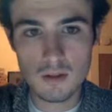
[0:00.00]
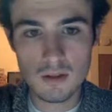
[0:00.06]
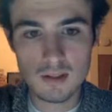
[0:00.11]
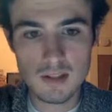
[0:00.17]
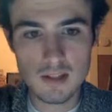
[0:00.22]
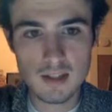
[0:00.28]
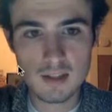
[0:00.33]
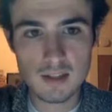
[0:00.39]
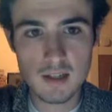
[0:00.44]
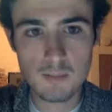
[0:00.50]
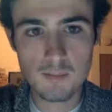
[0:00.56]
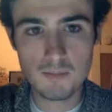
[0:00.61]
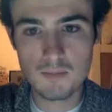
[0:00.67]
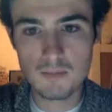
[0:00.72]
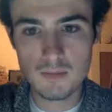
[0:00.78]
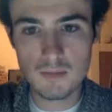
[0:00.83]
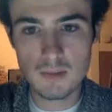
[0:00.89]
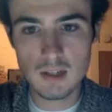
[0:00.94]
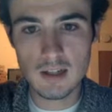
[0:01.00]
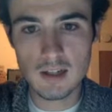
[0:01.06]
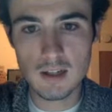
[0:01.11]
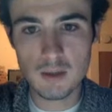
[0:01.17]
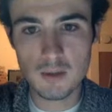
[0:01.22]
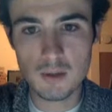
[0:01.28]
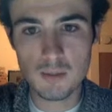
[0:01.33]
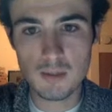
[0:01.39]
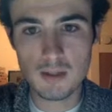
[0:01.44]
This next game I
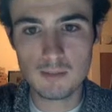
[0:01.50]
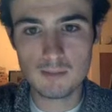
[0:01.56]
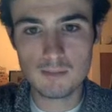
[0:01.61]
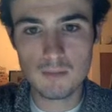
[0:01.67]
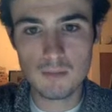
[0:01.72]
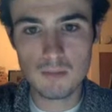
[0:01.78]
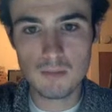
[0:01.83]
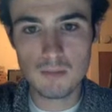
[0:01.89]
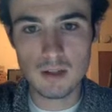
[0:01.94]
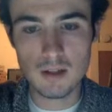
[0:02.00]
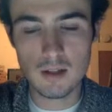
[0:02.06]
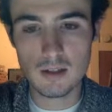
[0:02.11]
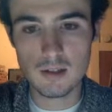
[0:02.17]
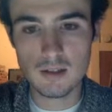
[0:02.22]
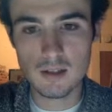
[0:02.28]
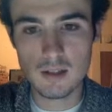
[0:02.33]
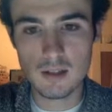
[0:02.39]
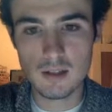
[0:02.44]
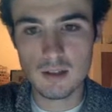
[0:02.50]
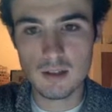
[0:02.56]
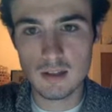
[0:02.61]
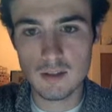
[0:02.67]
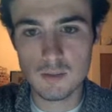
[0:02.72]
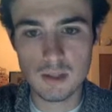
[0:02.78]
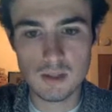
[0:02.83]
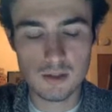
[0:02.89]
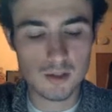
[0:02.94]
like quite a bit because it
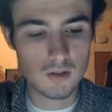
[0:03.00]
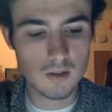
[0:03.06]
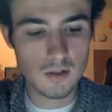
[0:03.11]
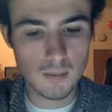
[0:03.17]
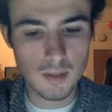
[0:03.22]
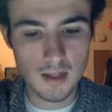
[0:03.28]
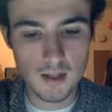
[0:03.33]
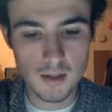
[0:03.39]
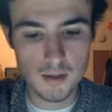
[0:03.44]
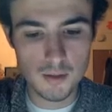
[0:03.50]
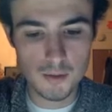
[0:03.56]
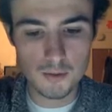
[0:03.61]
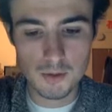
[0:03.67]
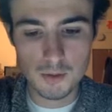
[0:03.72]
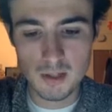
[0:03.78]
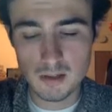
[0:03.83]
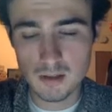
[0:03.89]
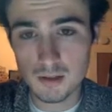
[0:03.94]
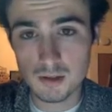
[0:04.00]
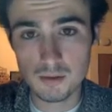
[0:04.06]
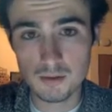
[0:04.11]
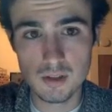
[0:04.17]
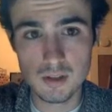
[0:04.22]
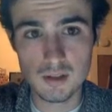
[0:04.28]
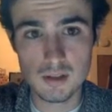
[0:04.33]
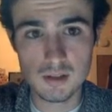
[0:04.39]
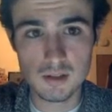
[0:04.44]
allows me to show off my new response
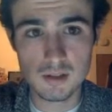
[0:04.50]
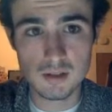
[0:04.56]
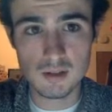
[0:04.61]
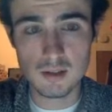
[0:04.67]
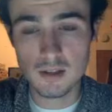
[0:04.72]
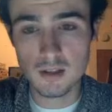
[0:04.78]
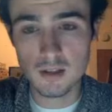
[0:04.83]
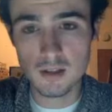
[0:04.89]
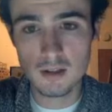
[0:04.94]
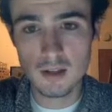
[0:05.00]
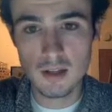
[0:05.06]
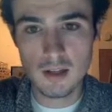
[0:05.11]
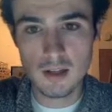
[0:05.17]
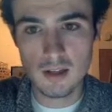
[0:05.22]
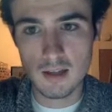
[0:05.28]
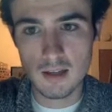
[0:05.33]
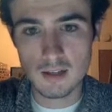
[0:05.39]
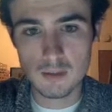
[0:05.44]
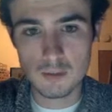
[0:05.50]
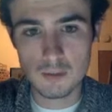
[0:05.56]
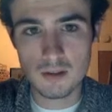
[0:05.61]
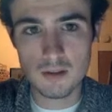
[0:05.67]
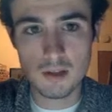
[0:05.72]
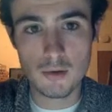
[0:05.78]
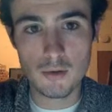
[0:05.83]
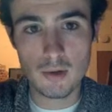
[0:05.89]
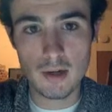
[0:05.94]
to the Sicilian, and that is
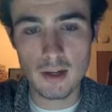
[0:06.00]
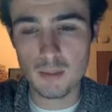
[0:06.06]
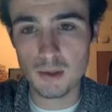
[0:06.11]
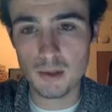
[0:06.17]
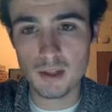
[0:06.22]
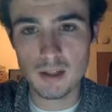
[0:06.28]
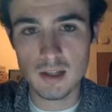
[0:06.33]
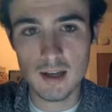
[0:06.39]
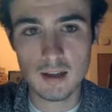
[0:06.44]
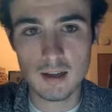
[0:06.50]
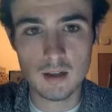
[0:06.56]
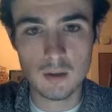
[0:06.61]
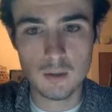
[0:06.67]
with the Grand Prix attack.